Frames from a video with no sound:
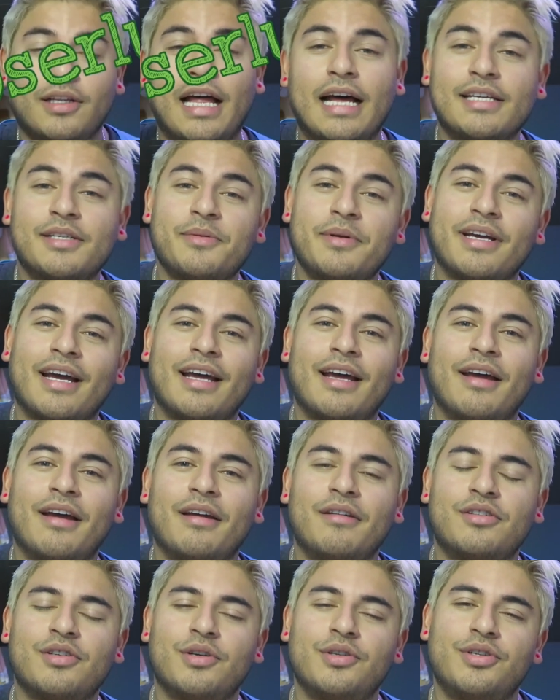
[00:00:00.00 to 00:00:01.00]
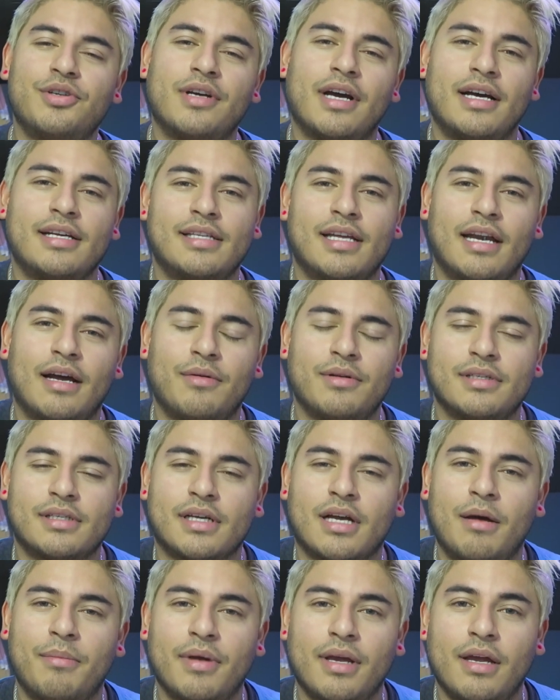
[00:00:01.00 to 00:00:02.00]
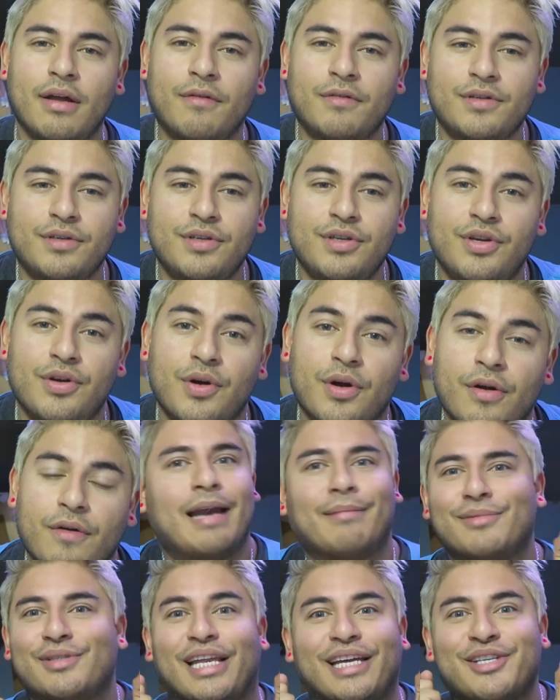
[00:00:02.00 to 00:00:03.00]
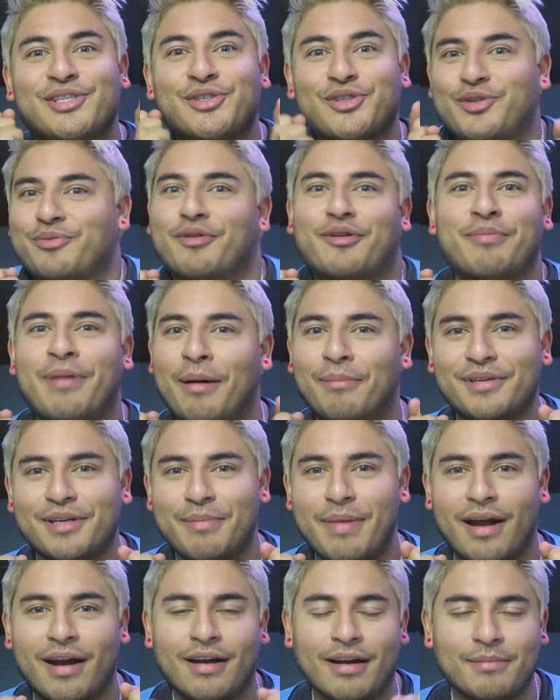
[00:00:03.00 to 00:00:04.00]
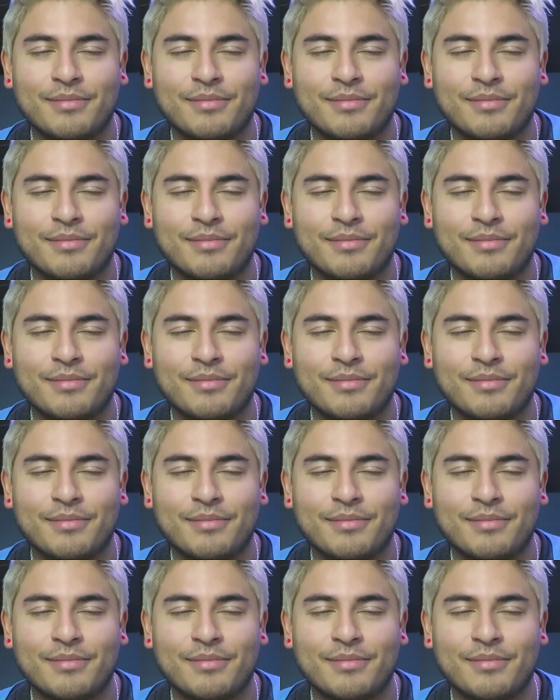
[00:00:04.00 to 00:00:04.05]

So last week I told you guys that I was coming here to New York and I was like super pumped about it.